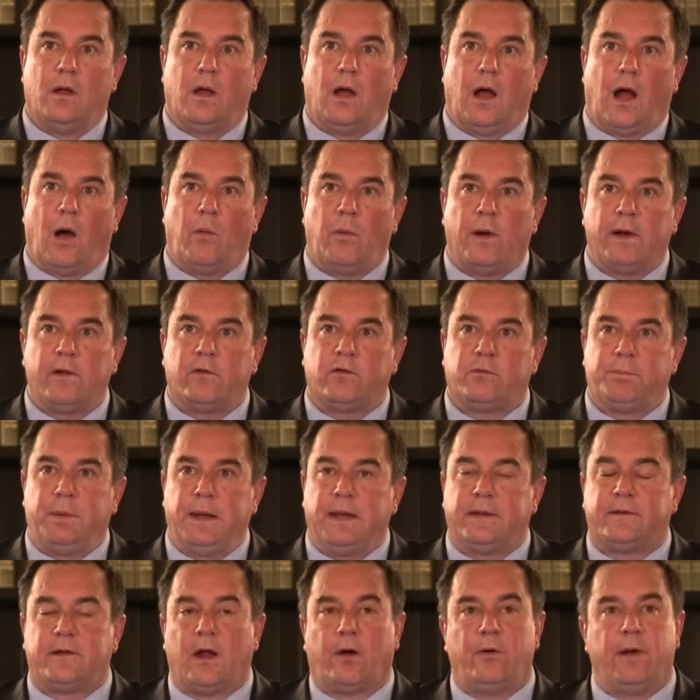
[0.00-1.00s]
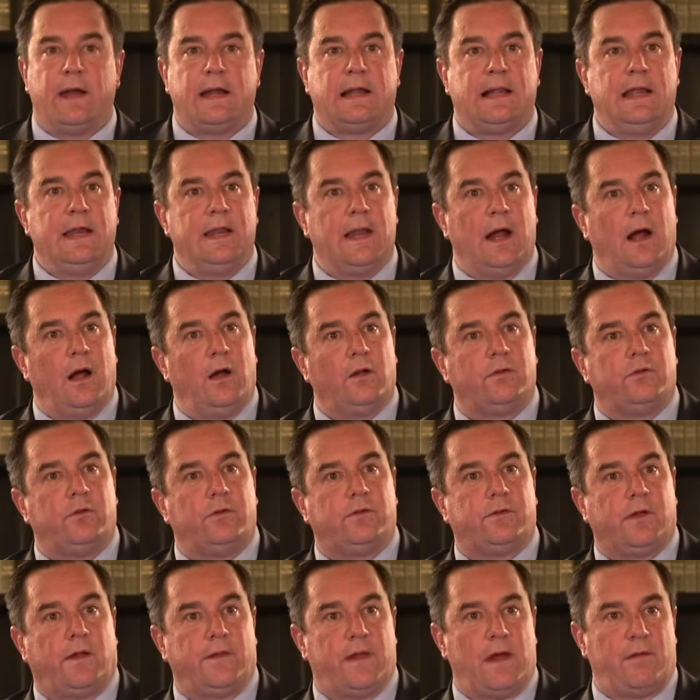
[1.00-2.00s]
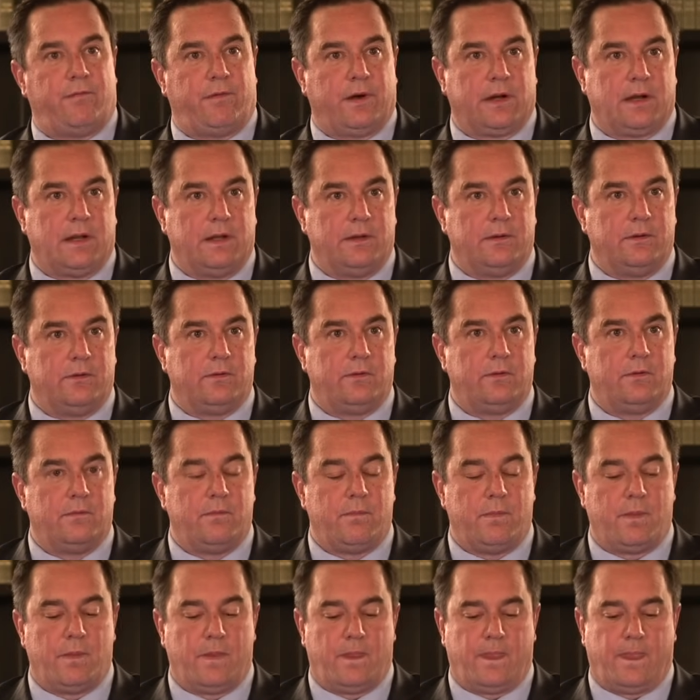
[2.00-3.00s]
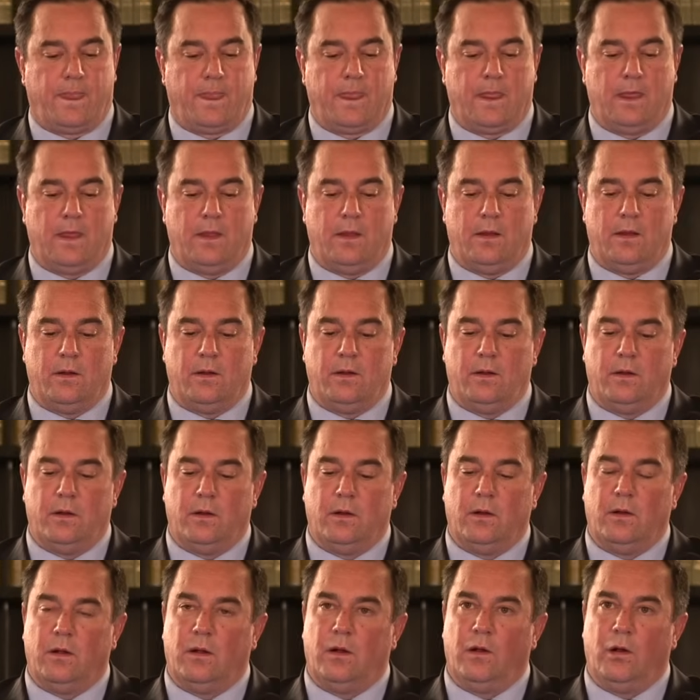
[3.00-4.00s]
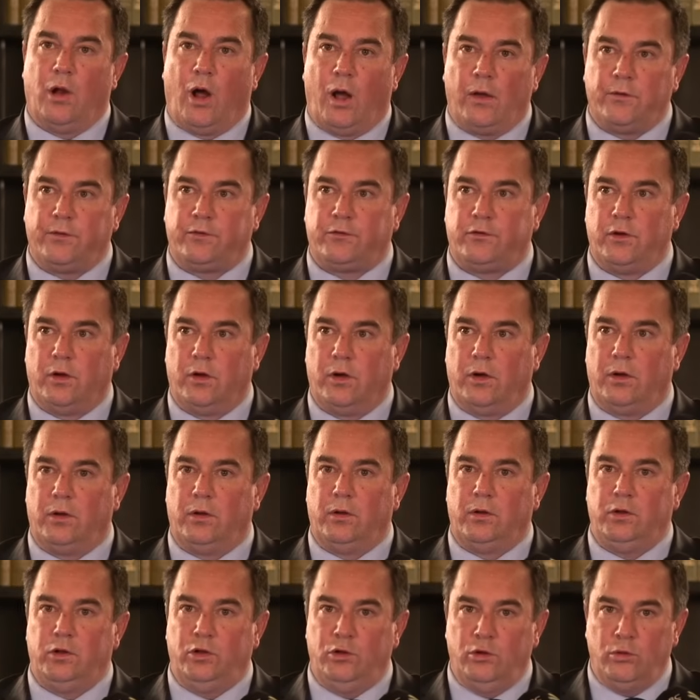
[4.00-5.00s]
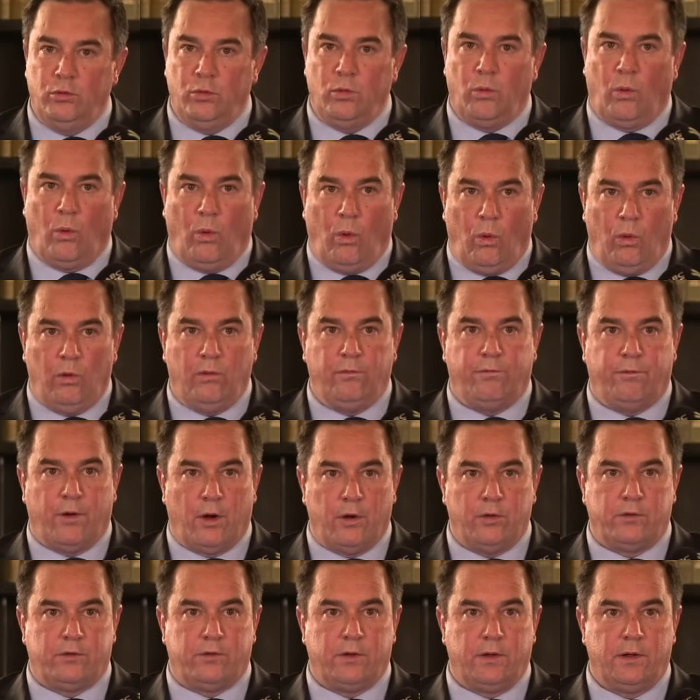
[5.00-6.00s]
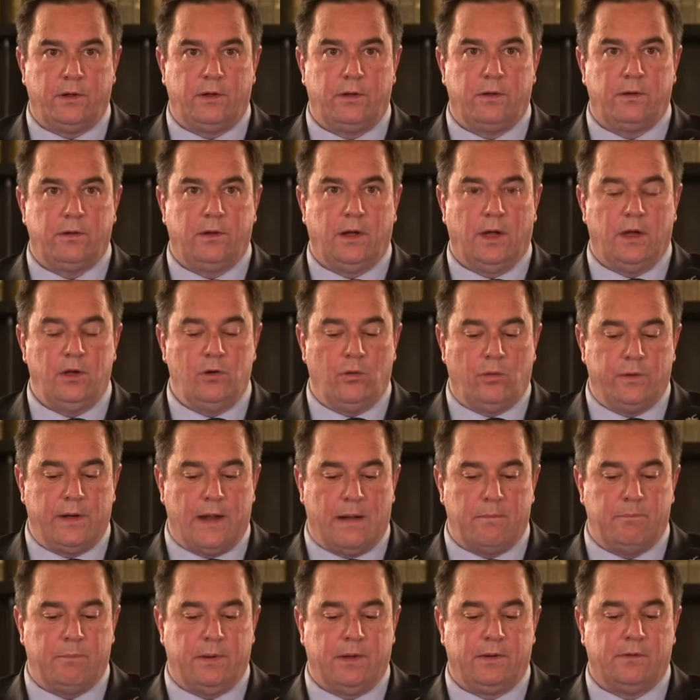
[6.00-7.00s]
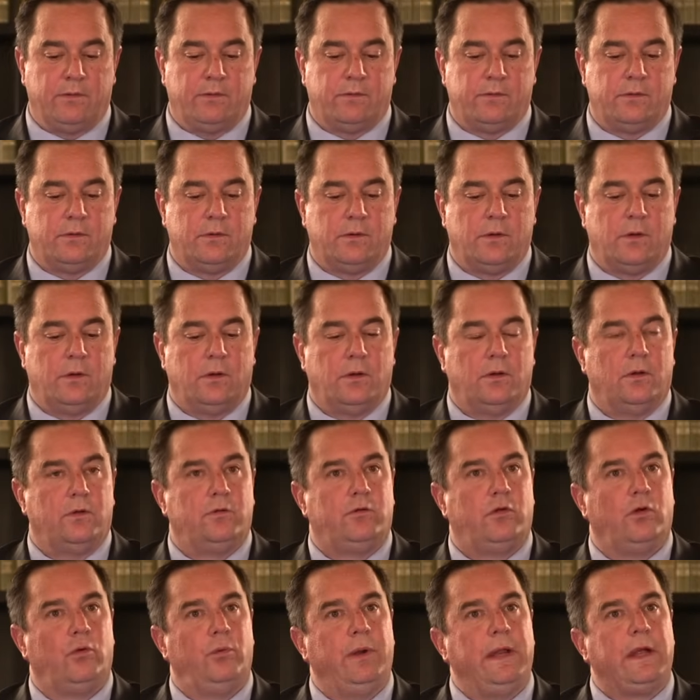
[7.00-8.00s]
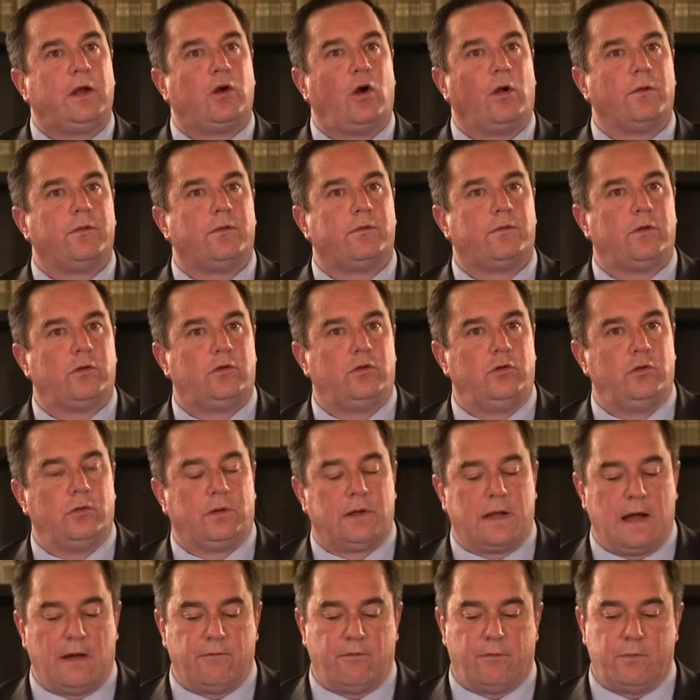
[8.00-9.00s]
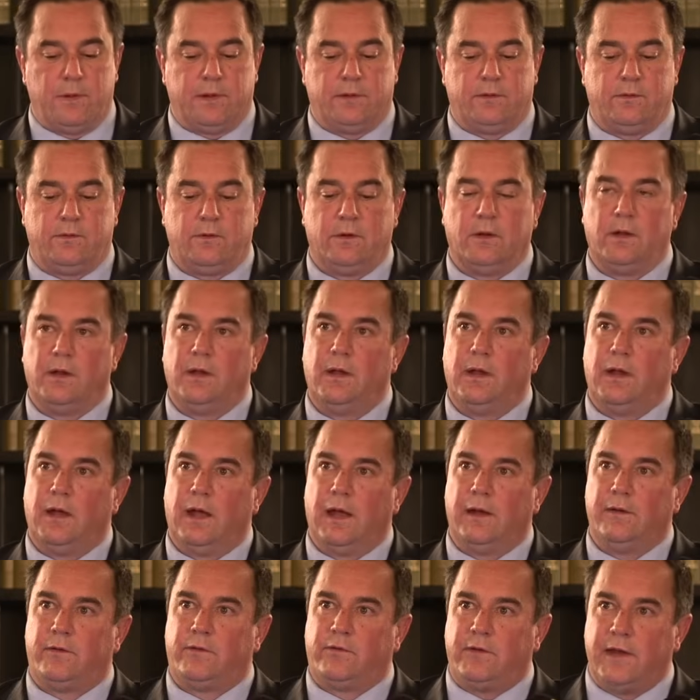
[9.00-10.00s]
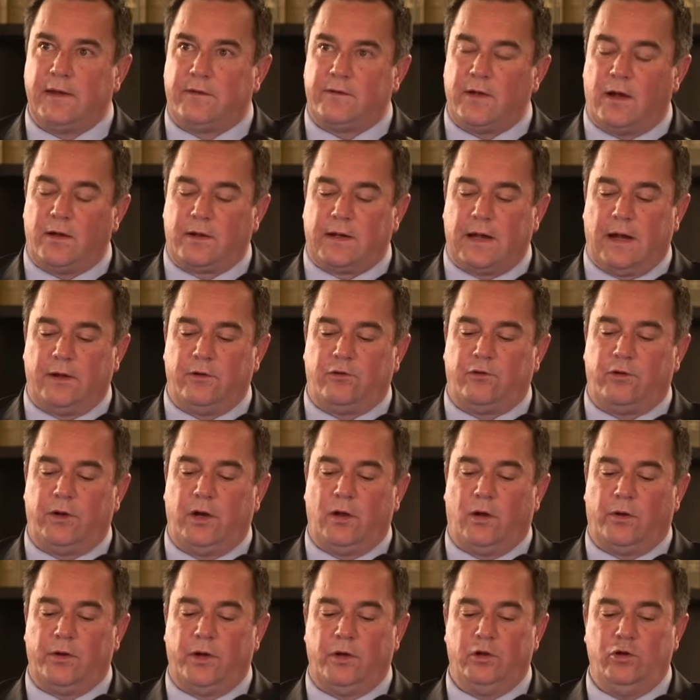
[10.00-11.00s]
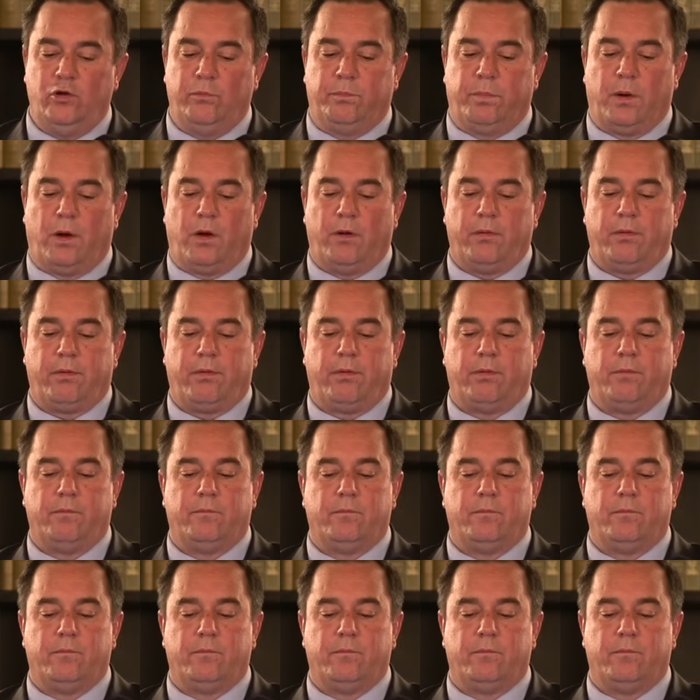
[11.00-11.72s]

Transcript: I want to speak directly now to South Africans. Last year, you all voted in your numbers to reconstitute government and set our country on a new path.